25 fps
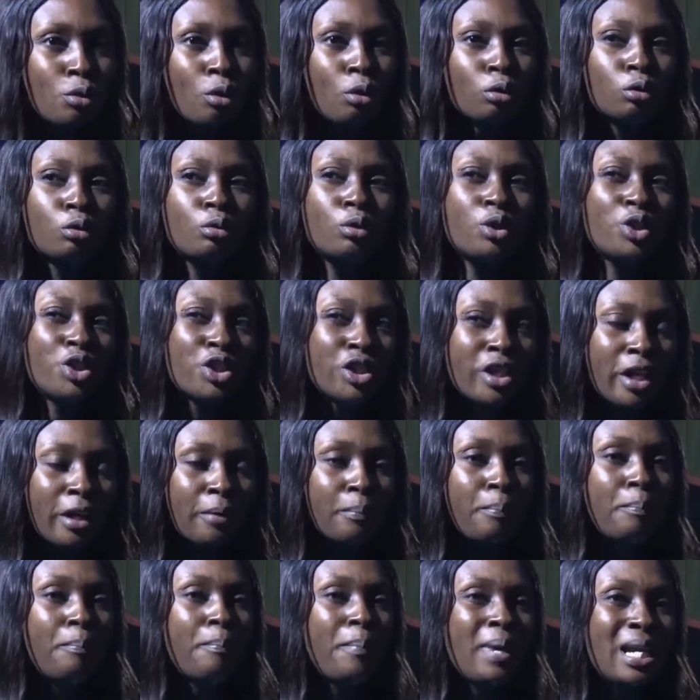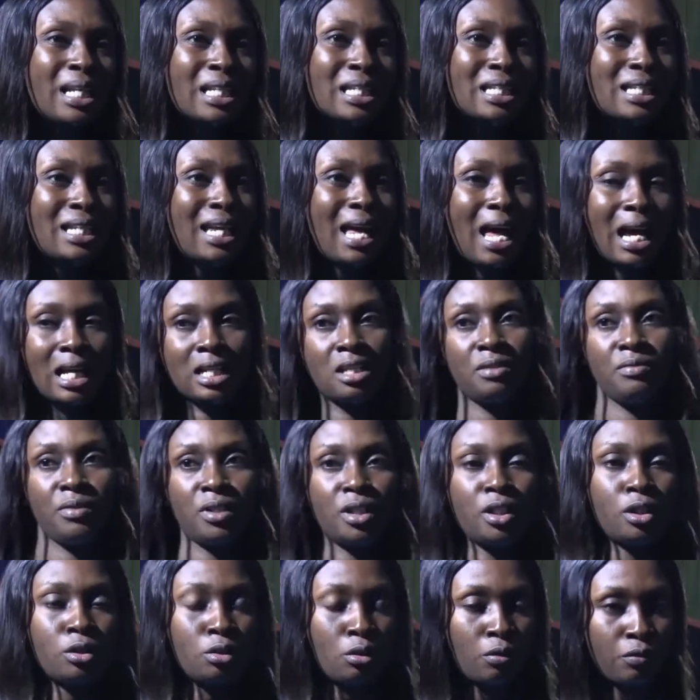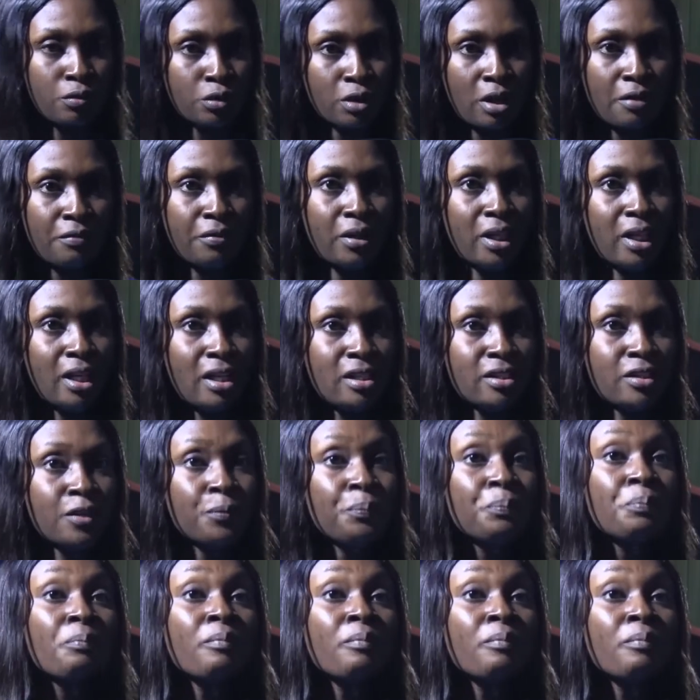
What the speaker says: or to checkmate the activities of traffickers.